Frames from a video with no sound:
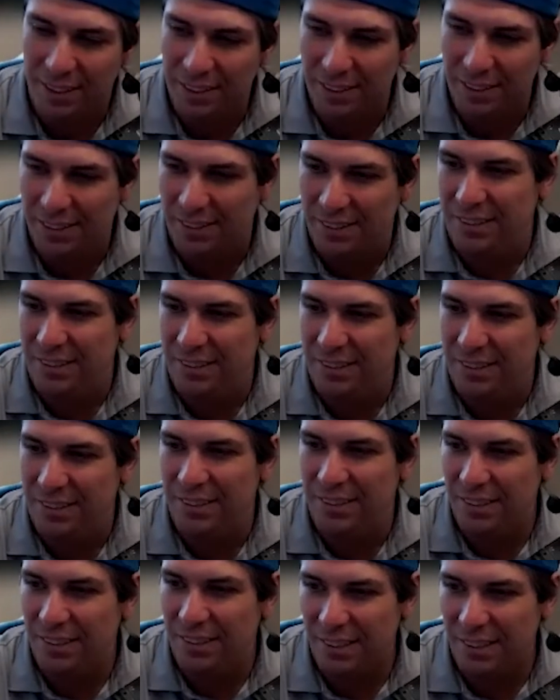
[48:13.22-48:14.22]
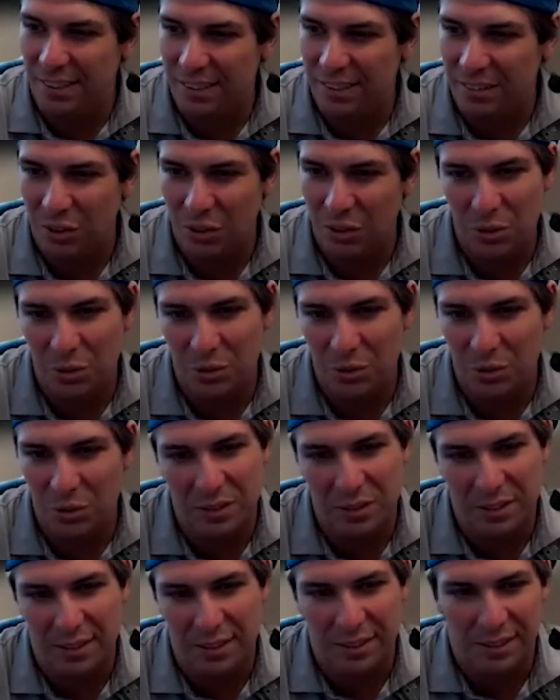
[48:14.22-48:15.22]
and and
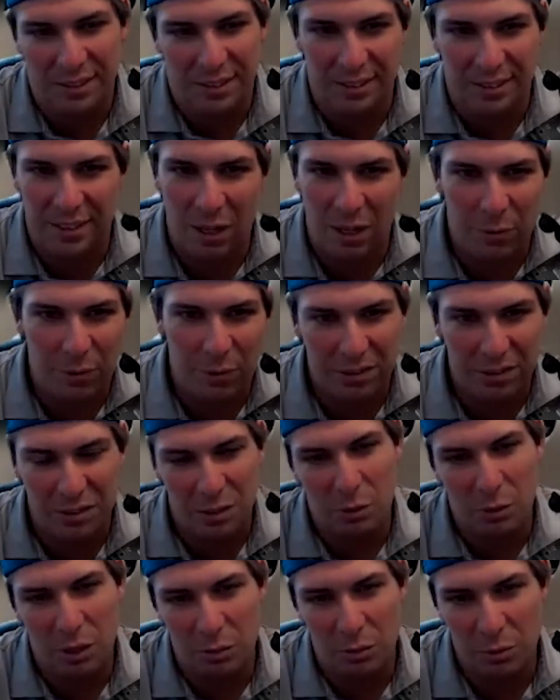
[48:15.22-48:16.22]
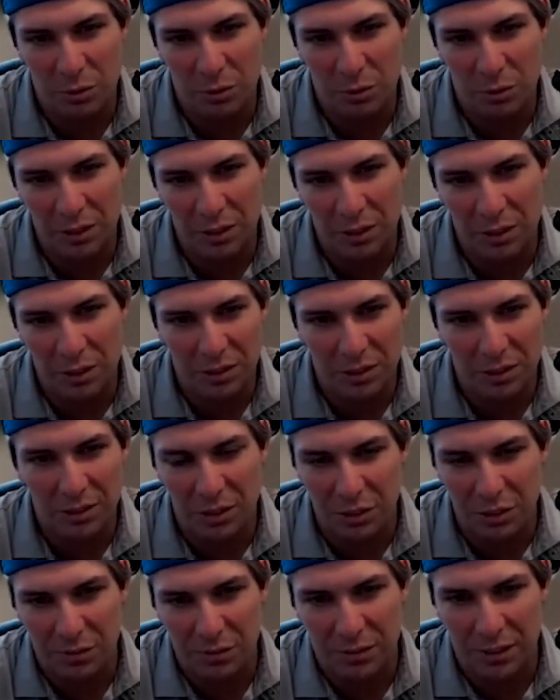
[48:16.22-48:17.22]
so now we get to the part where you're
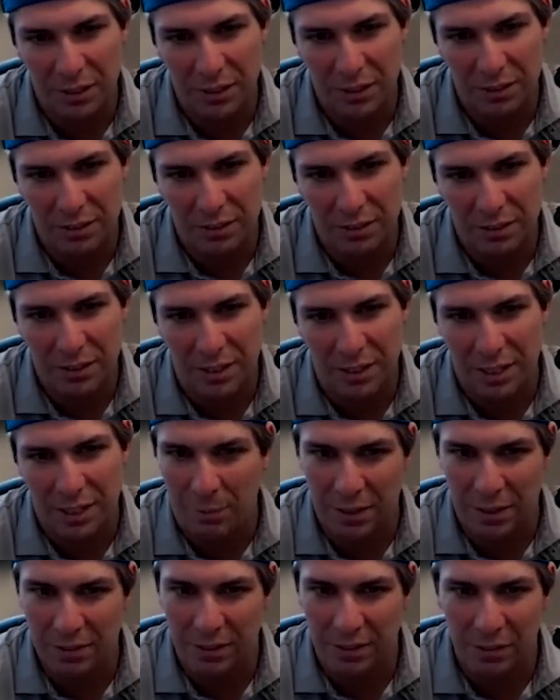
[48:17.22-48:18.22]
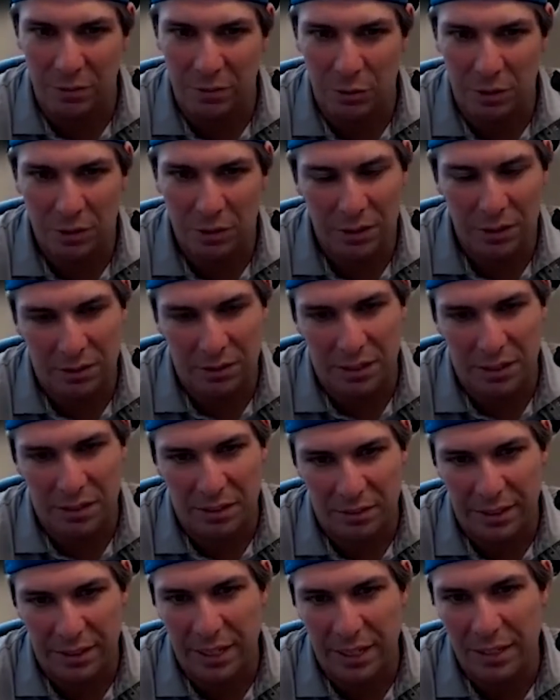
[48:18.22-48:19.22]
you're shifting into, and I'm guessing we're in the
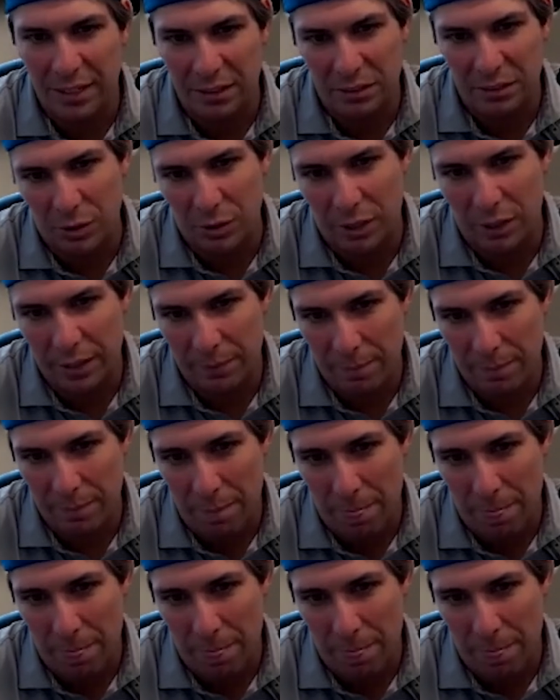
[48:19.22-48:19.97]
Stadius, right?